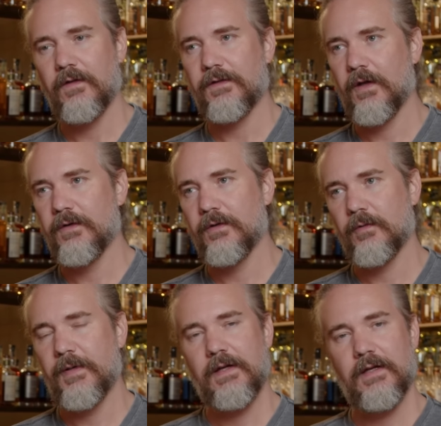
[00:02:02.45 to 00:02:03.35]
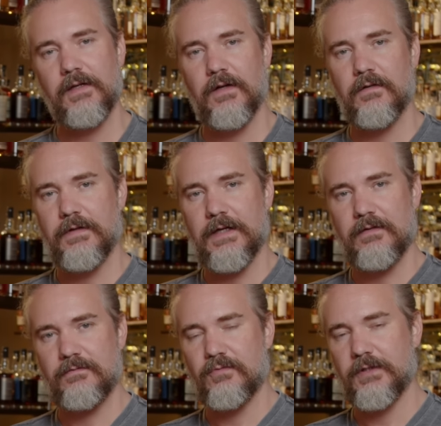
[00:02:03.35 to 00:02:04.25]
This underpinning of
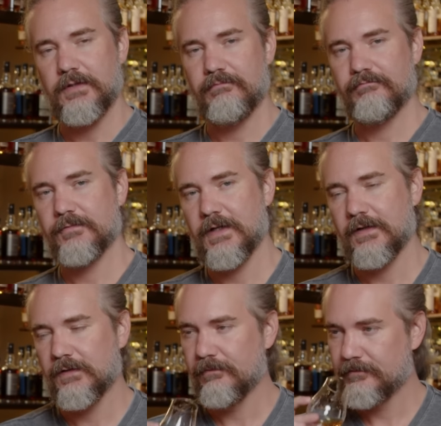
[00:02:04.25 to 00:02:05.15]
that wood. It's nice.